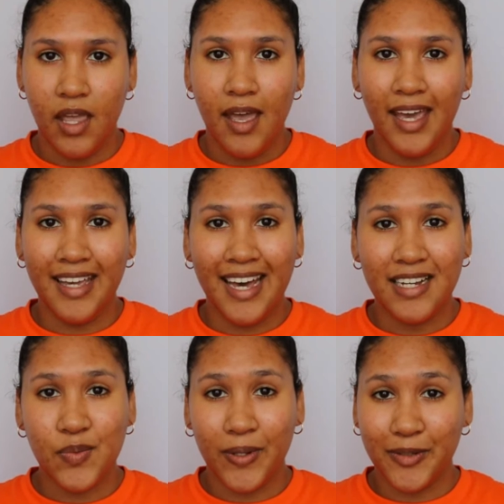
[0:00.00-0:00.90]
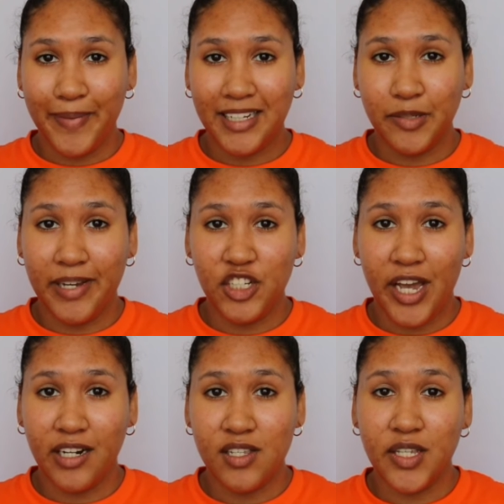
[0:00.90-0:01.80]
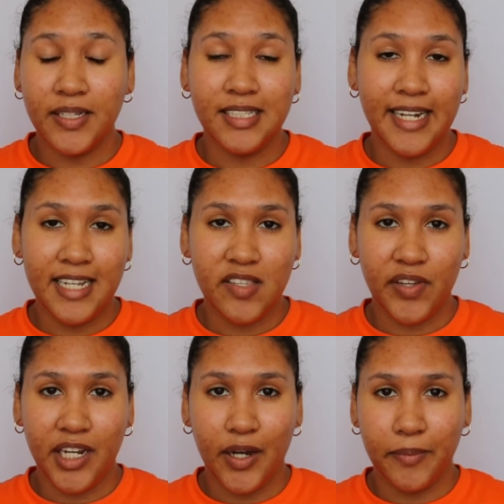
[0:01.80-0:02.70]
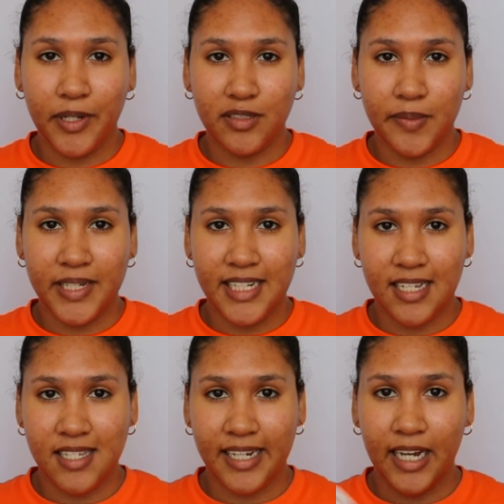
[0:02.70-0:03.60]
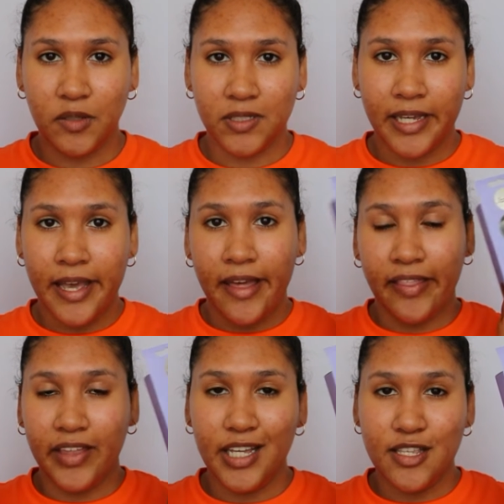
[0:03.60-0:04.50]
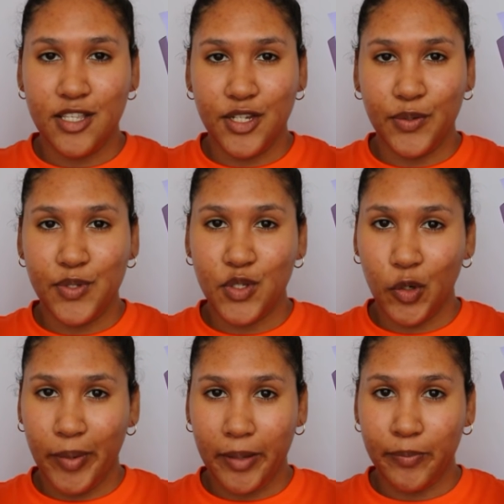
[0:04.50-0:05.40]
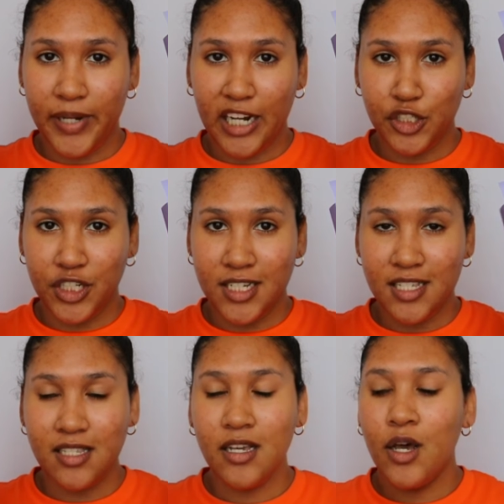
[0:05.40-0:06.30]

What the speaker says: Hey guys, welcome back to my channel. So in today's video I'm going to be testing out these two Sorbet brushes.